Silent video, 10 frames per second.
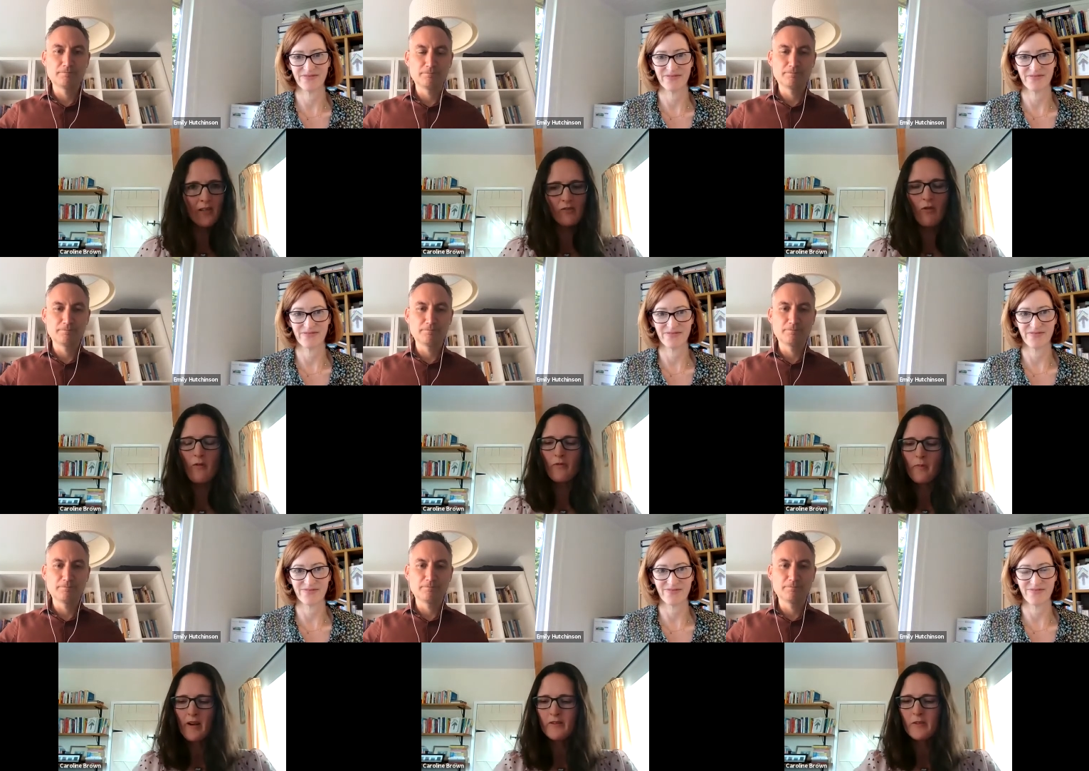Speaker 1: has grown from
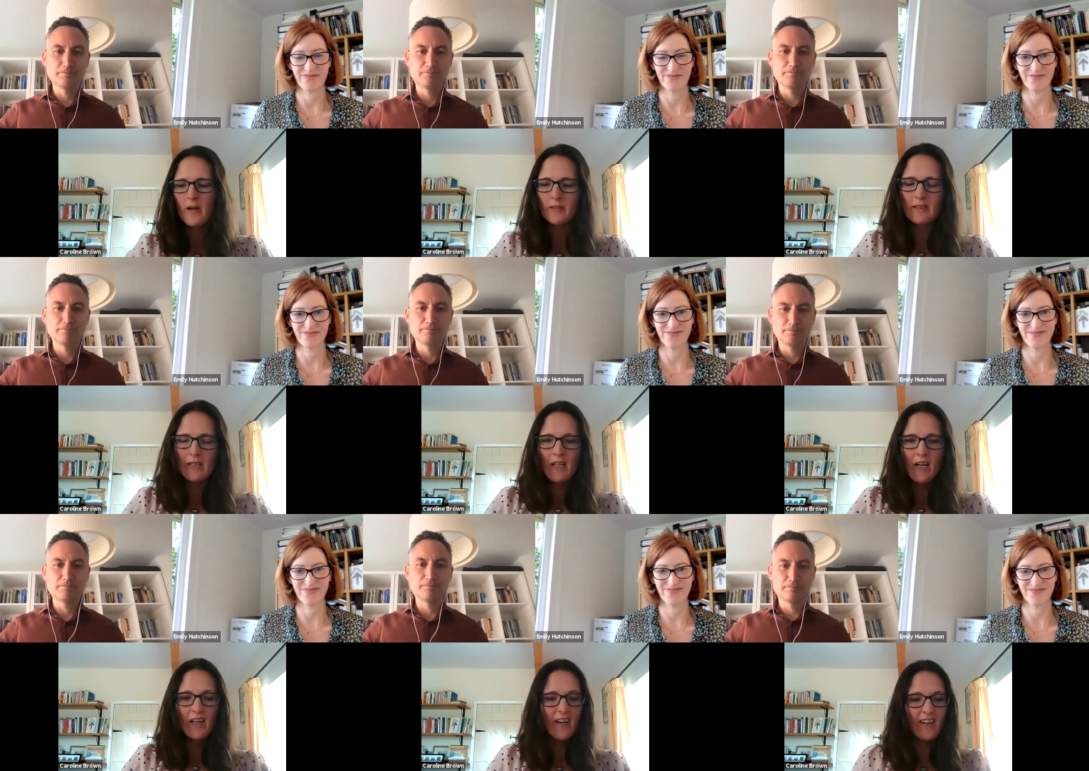there as well.
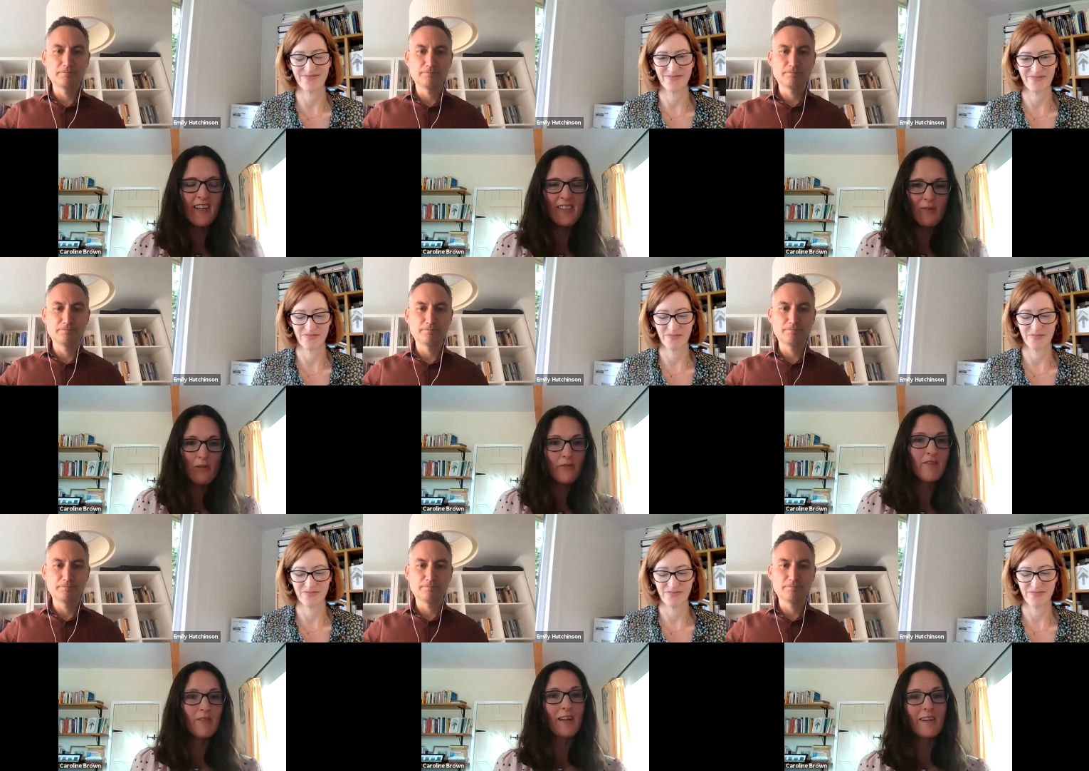And, and I guess all of
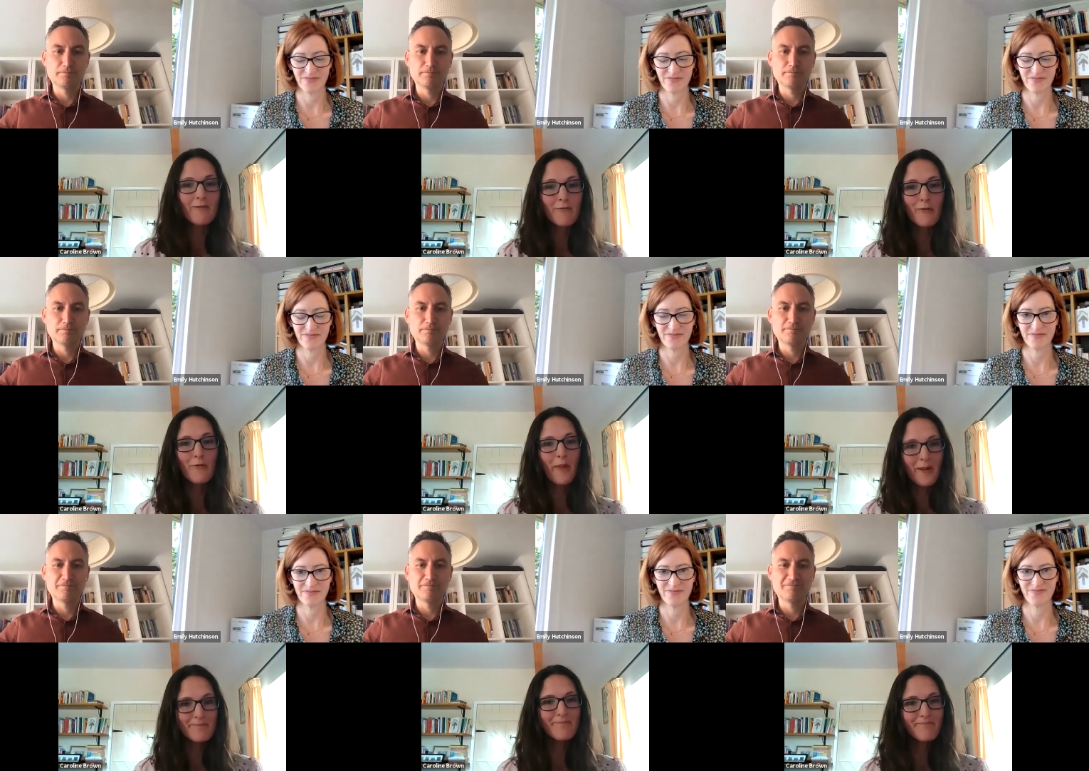it really grew from that.
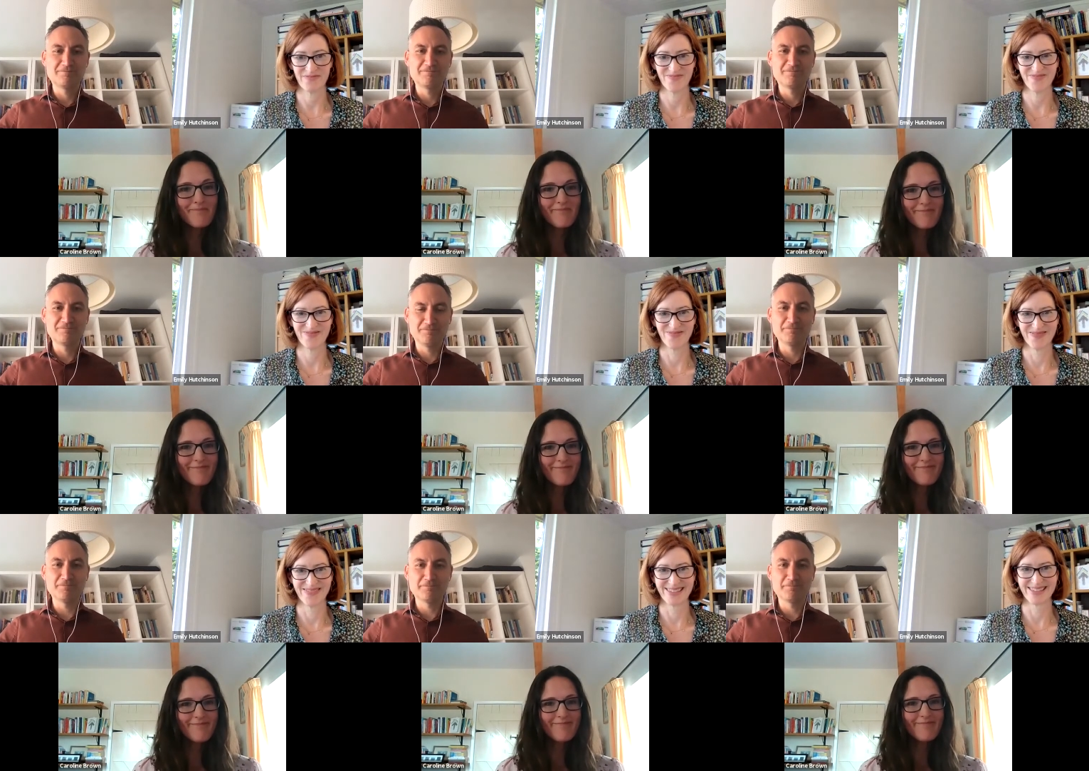Mm.
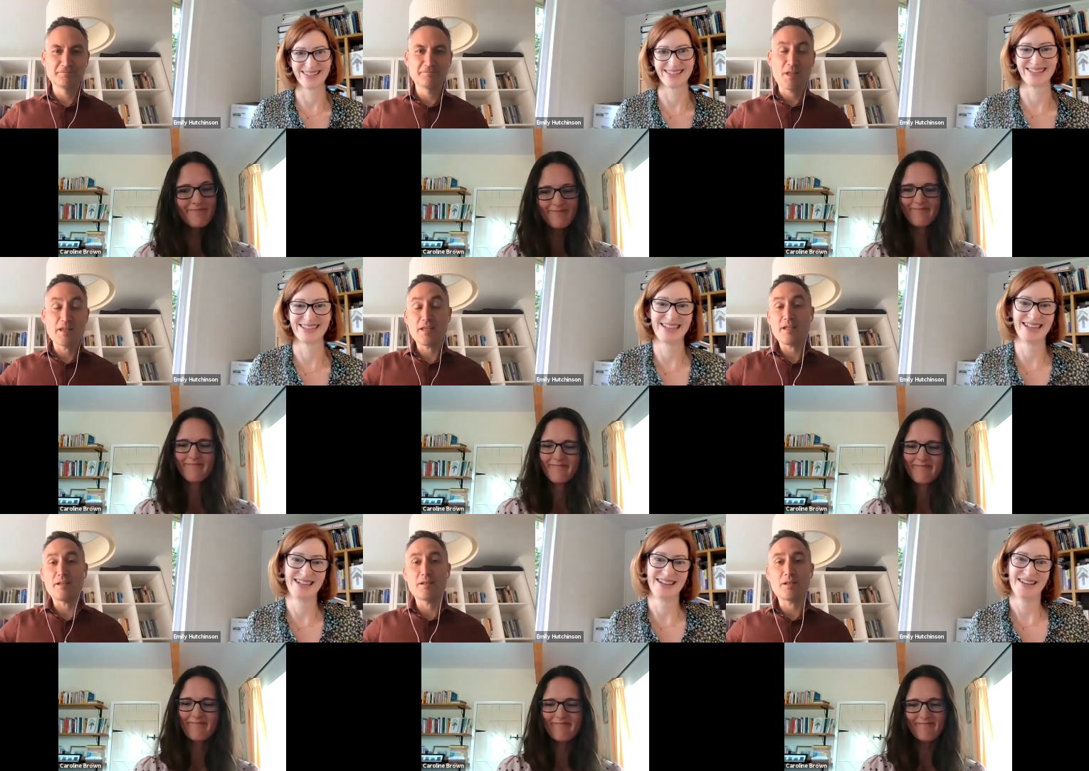
Speaker 2: Yeah.
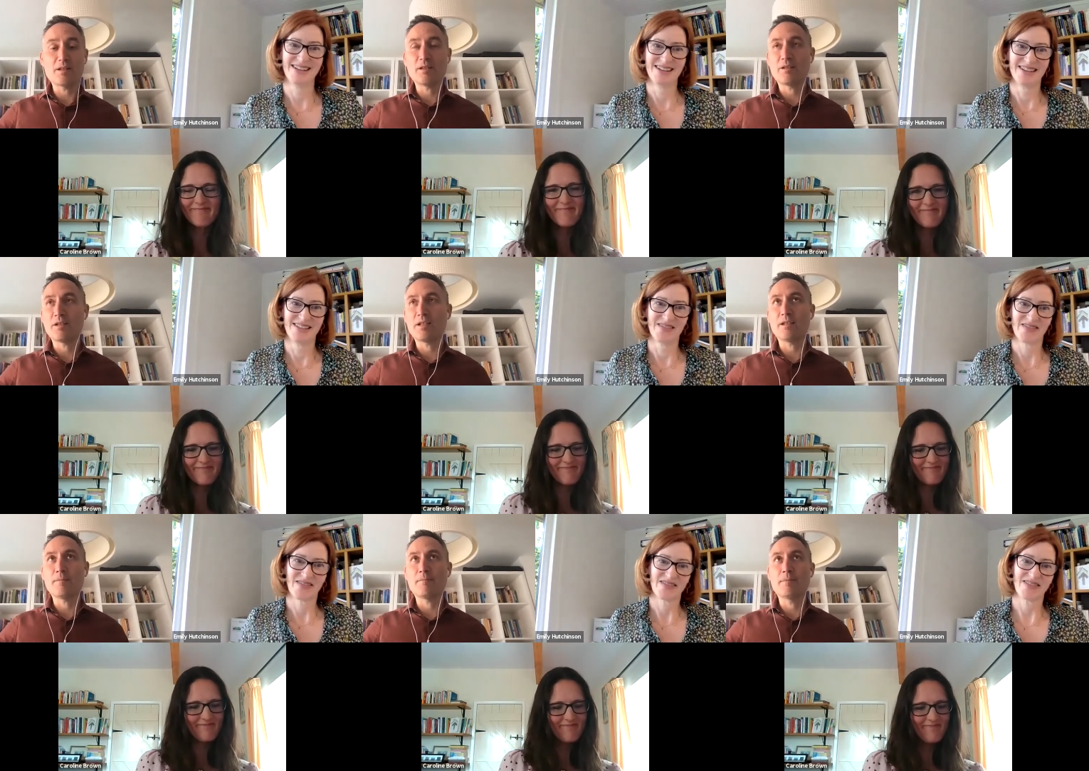And I, and I
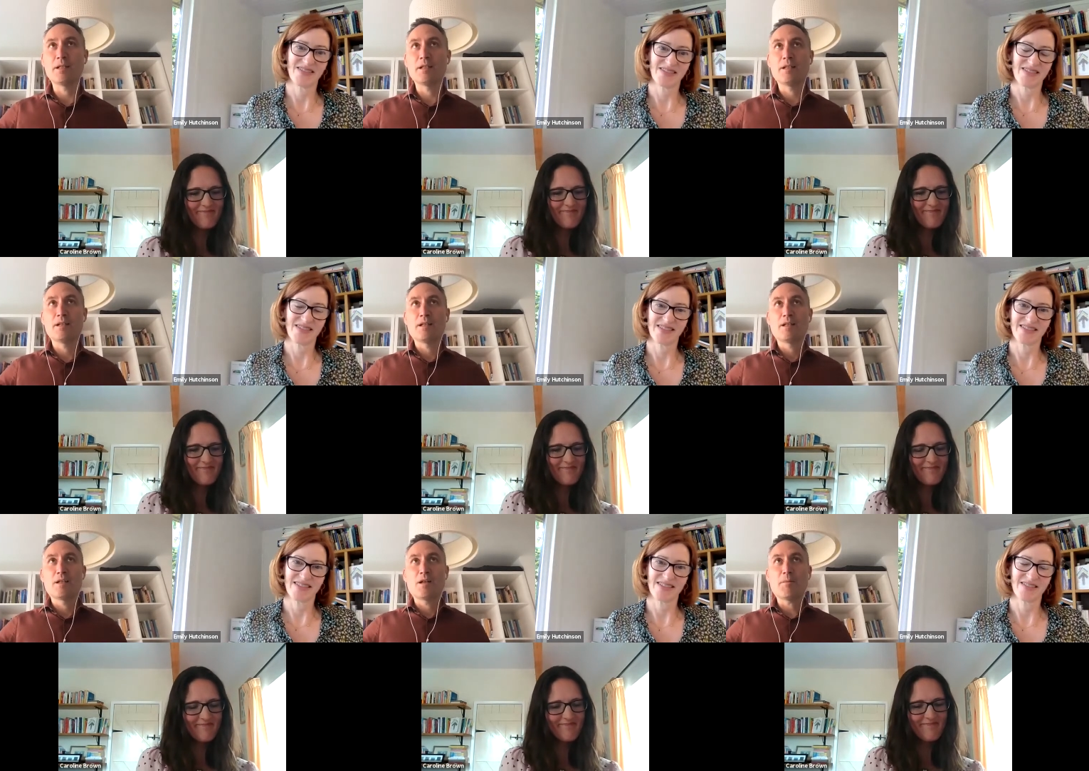um,
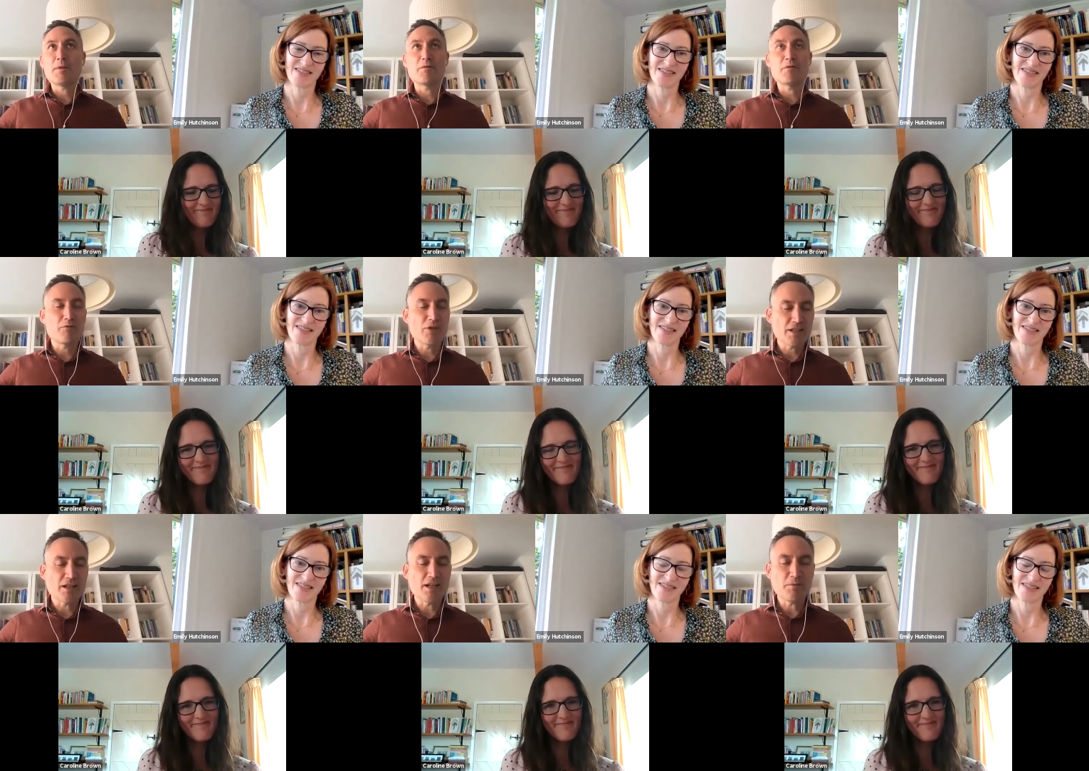I mean, I really
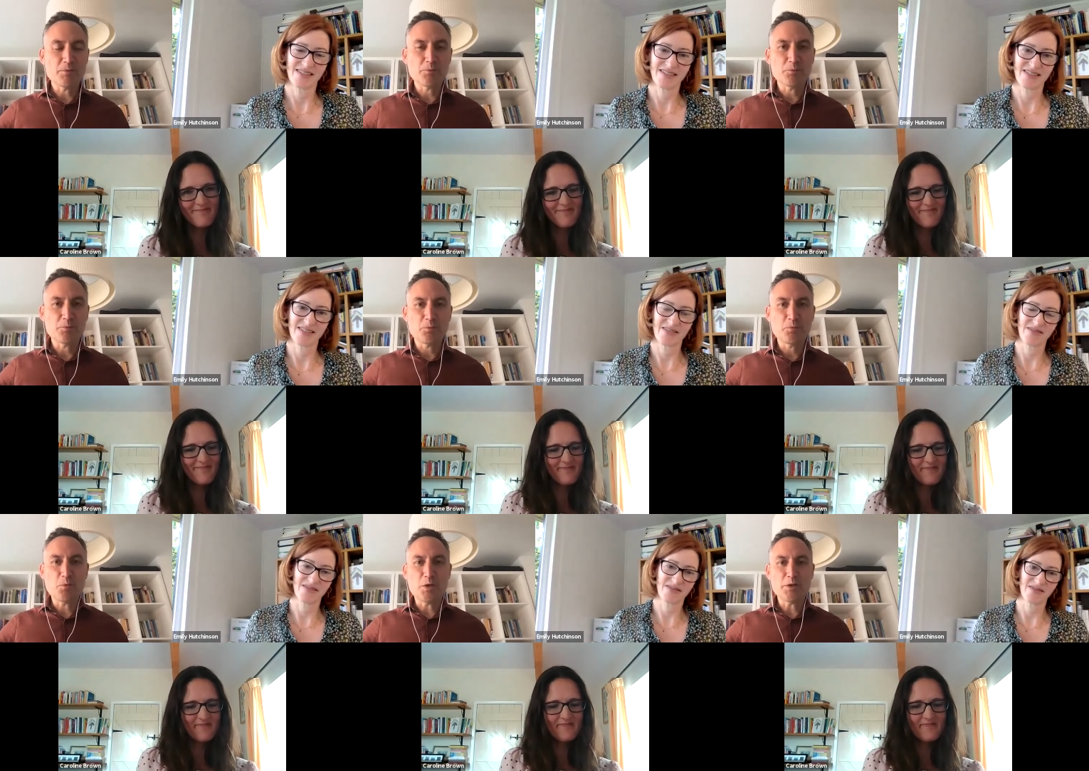resonate with
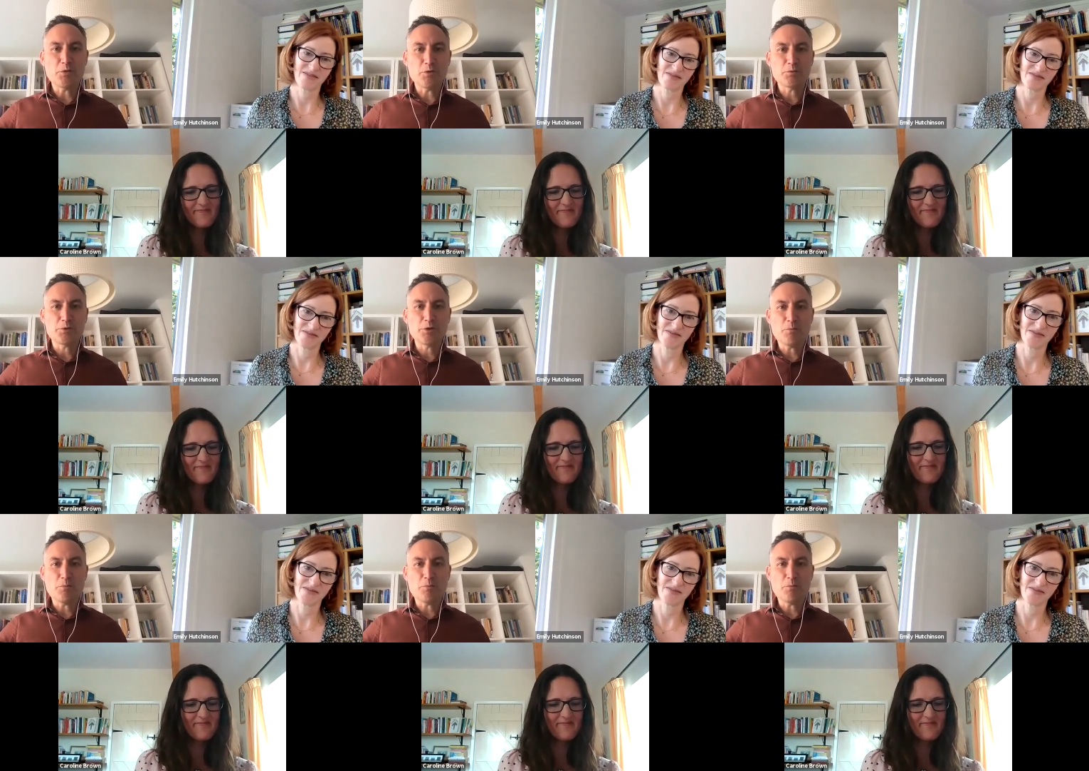what you're you're